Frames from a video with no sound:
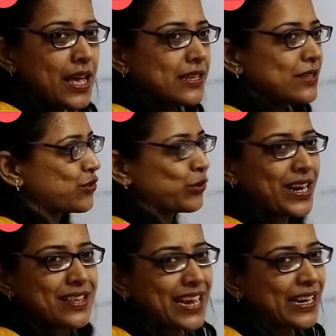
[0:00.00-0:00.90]
Students
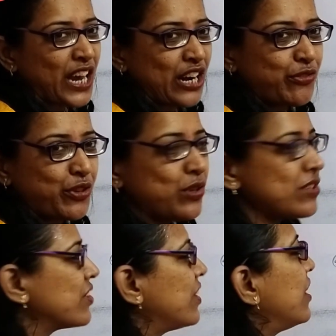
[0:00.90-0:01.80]
get confused.
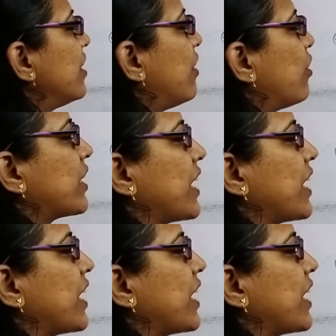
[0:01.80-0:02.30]
Okay,